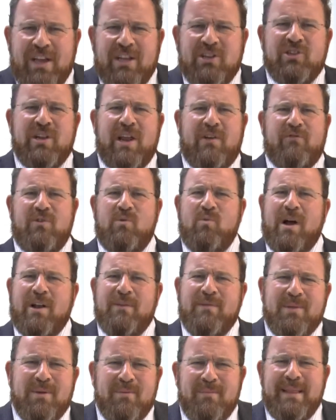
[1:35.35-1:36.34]
each and every one
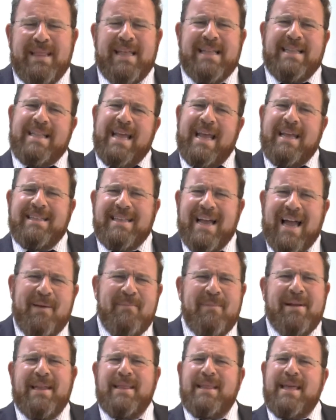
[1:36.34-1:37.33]
of them in the
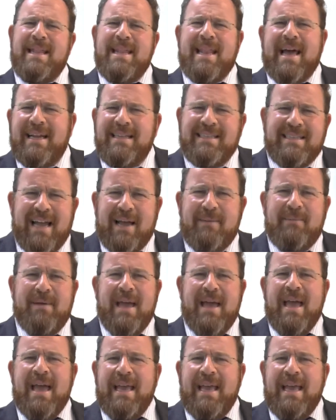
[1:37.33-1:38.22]
daytime and in the nighttime.